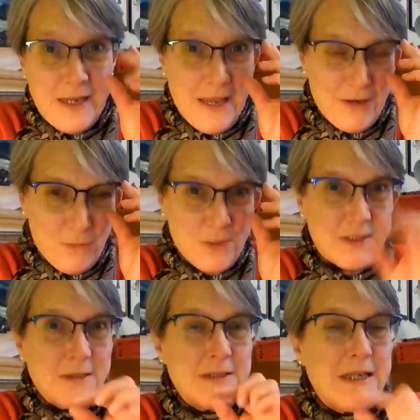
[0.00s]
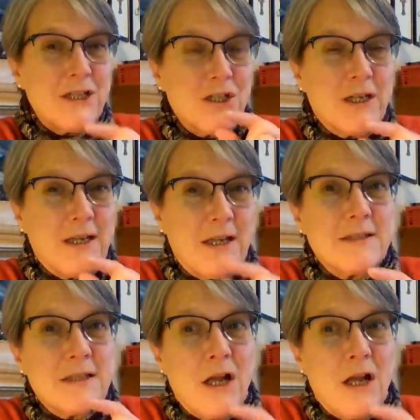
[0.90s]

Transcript: and it was the teaching against